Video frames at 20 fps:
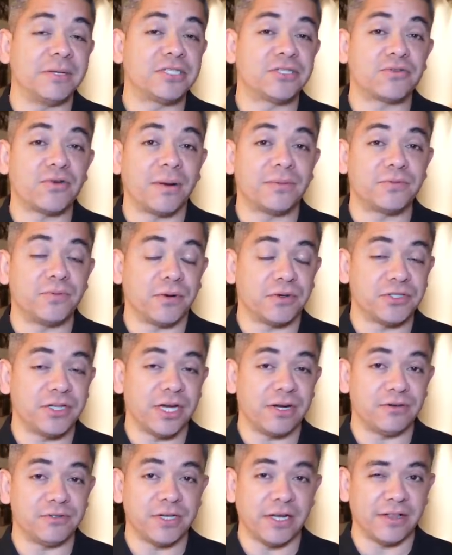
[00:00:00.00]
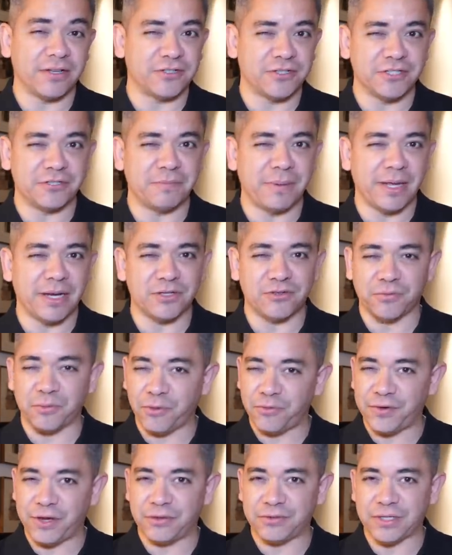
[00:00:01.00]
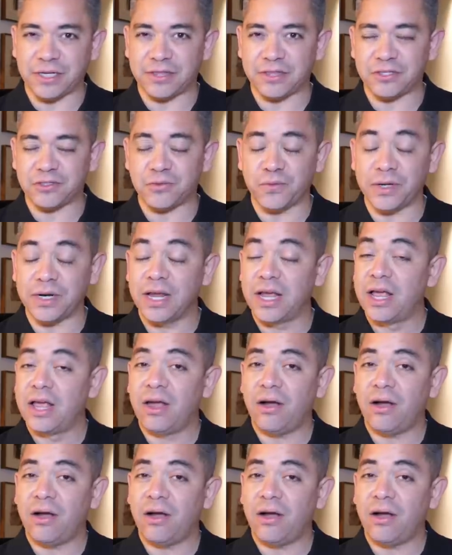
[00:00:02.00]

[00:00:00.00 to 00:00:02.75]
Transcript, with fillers: and subscribe to our channels English and Spanish for more videos like this one.